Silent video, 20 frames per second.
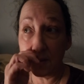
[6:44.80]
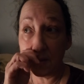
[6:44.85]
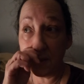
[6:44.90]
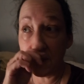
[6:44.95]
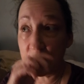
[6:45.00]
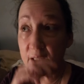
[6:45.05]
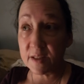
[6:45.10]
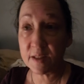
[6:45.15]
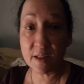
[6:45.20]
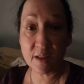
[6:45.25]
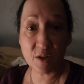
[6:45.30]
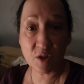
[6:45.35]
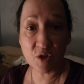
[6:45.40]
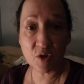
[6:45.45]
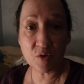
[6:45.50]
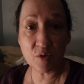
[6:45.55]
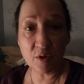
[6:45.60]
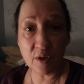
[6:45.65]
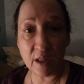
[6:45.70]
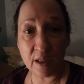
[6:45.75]
because
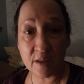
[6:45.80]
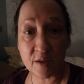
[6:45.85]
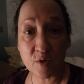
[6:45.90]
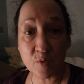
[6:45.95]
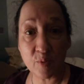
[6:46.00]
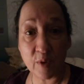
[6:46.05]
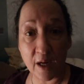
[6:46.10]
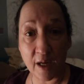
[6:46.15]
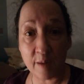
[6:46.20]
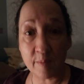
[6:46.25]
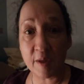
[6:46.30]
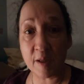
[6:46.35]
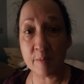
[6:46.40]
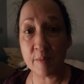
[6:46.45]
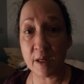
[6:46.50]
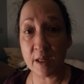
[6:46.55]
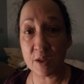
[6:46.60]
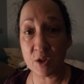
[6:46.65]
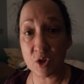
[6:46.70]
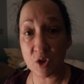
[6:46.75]
it's, it's ramming
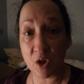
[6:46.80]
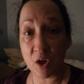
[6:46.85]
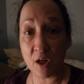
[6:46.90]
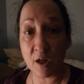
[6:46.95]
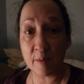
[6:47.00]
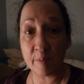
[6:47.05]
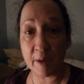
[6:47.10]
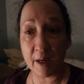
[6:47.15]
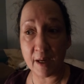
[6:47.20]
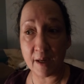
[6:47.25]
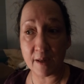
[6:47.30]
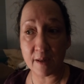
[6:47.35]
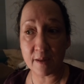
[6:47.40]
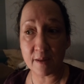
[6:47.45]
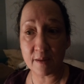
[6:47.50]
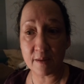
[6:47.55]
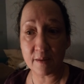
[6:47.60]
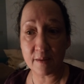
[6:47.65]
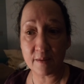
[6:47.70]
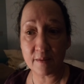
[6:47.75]
my jaw
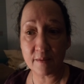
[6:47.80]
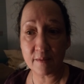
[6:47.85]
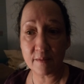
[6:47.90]
back